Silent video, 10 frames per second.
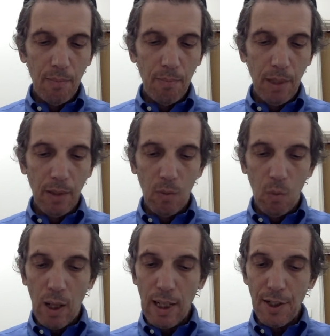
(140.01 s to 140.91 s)
but
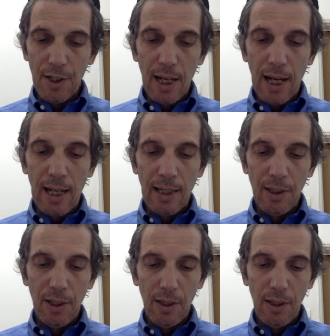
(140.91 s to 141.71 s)
what is God,